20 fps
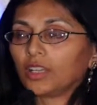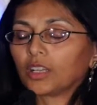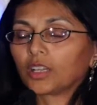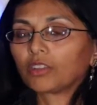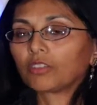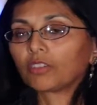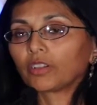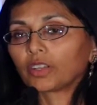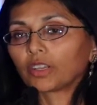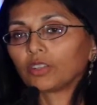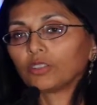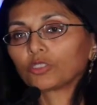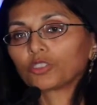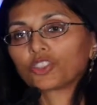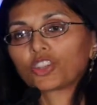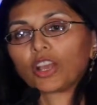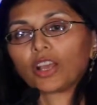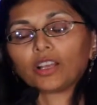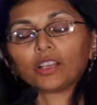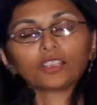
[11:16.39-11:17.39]
critical
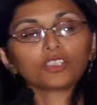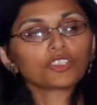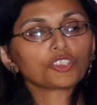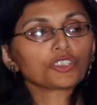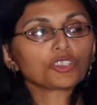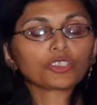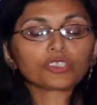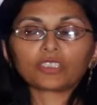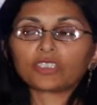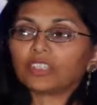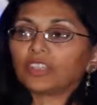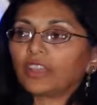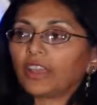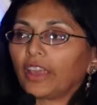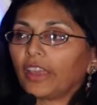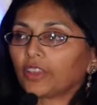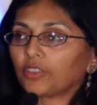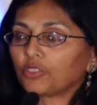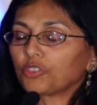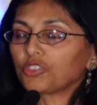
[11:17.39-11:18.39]
challenges in
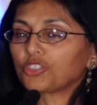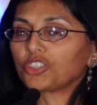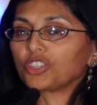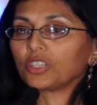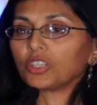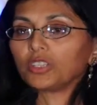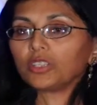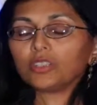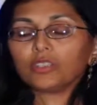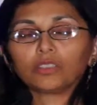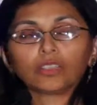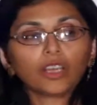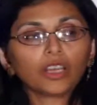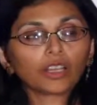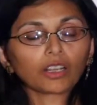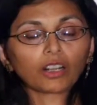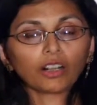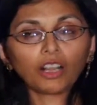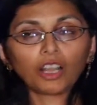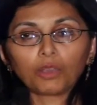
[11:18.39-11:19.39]
energy
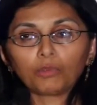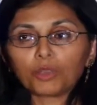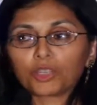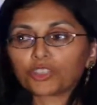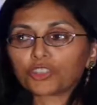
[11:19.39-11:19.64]
and climate